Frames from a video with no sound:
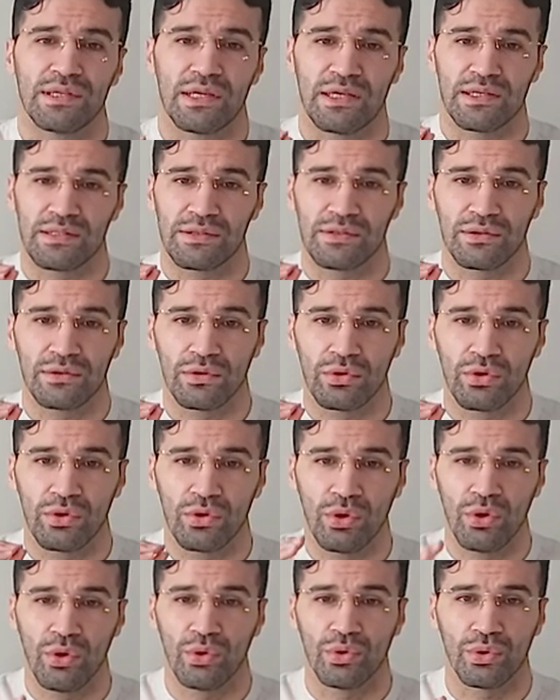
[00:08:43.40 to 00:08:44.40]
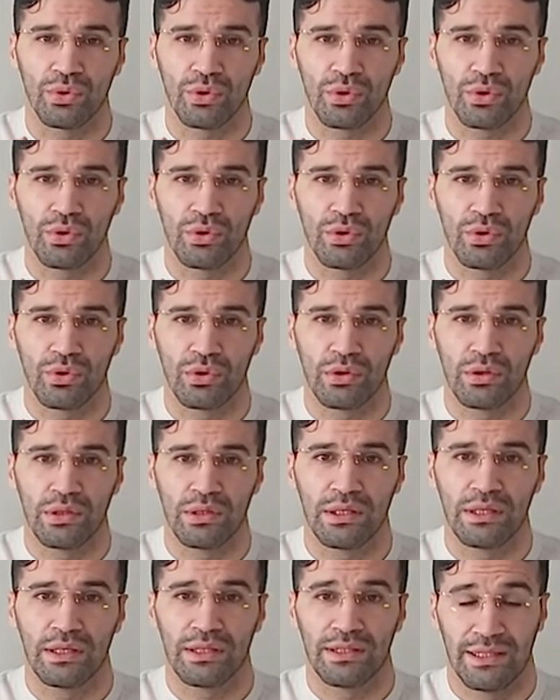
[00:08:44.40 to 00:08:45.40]
says kun,
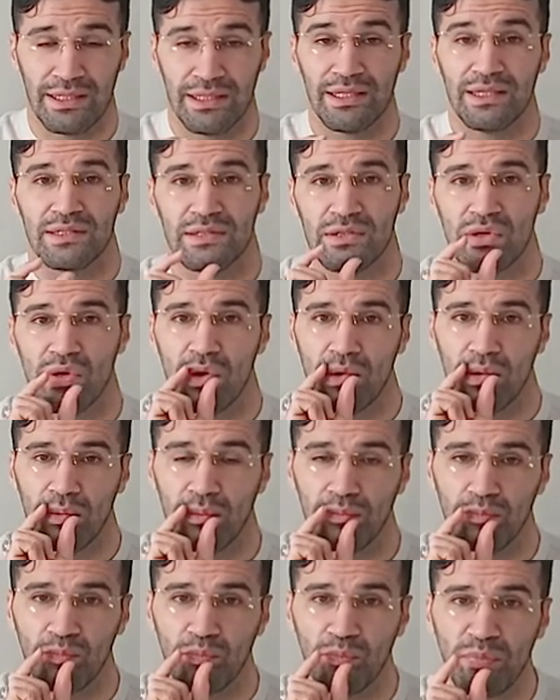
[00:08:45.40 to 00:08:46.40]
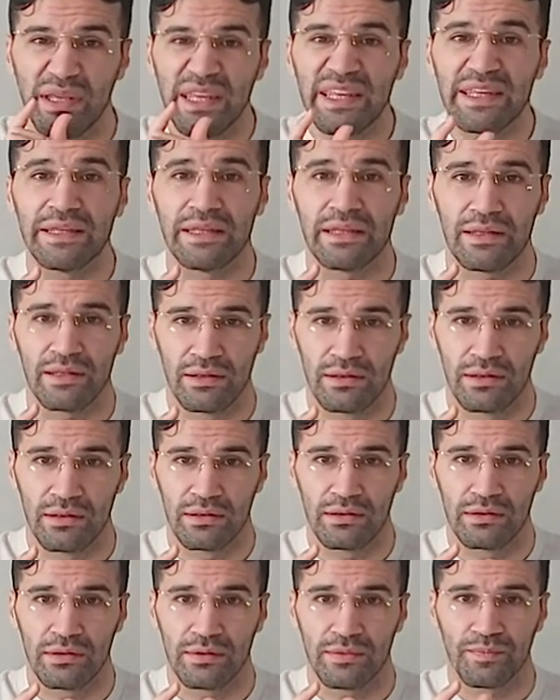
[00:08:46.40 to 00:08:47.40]
that is be,
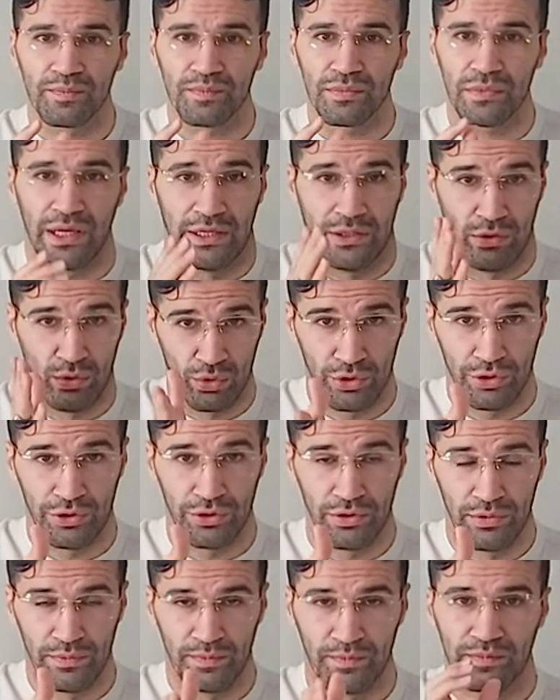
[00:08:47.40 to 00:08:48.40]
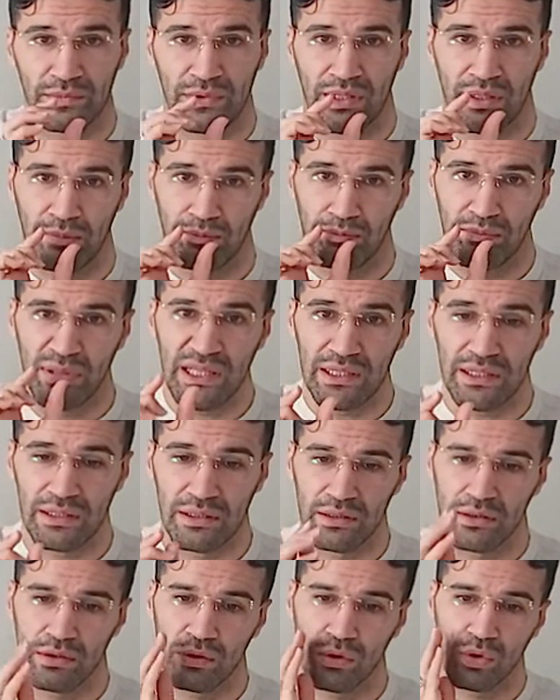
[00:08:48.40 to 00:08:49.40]
an order,
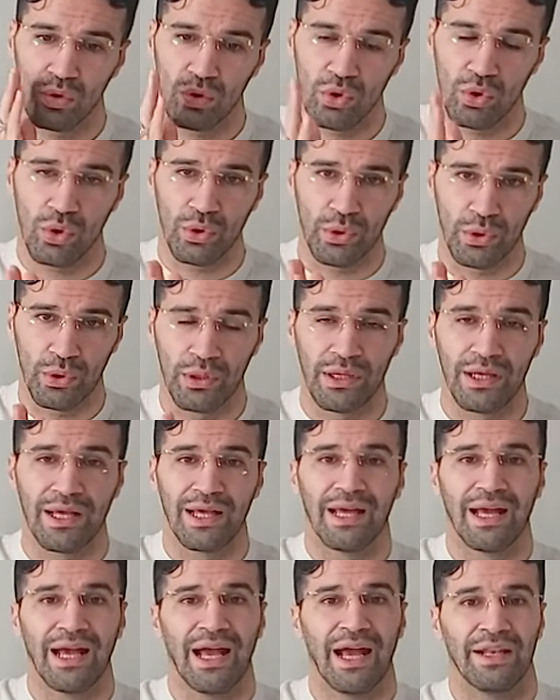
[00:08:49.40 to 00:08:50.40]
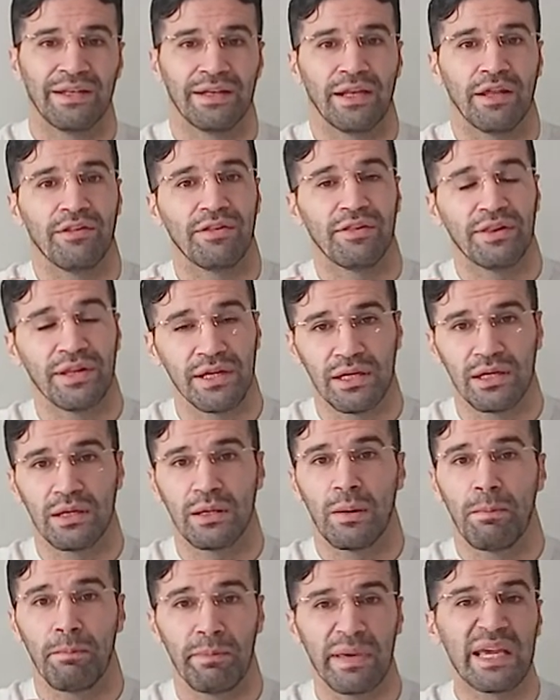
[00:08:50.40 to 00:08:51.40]
be, kun, and that thing
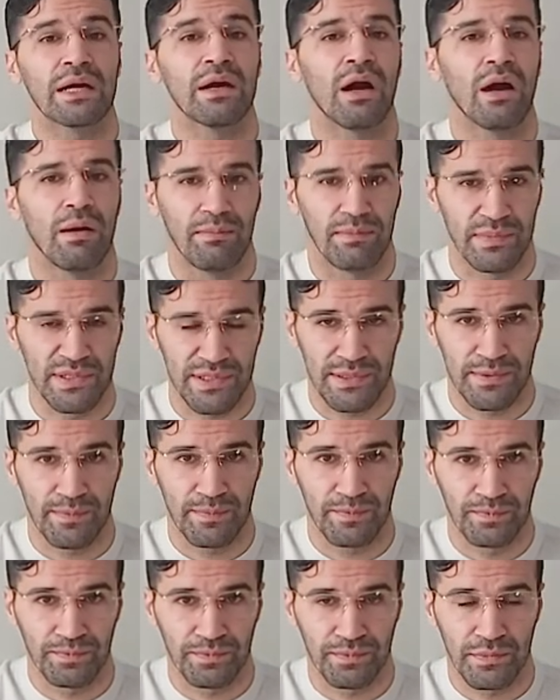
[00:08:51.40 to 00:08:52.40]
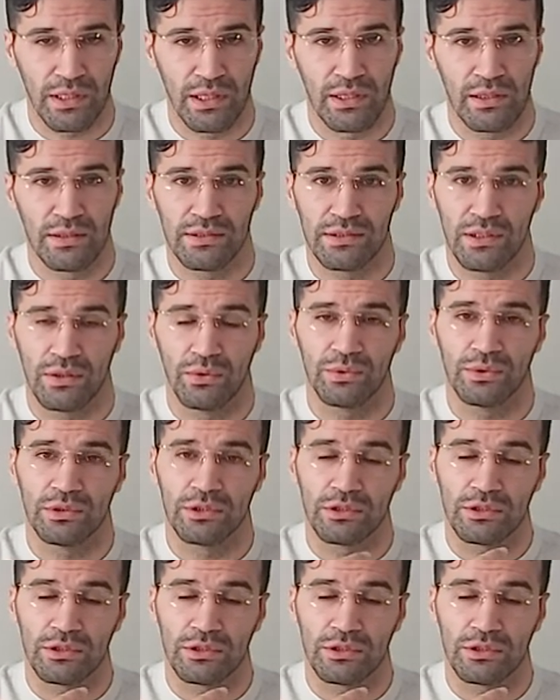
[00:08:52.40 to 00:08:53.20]
becomes. So the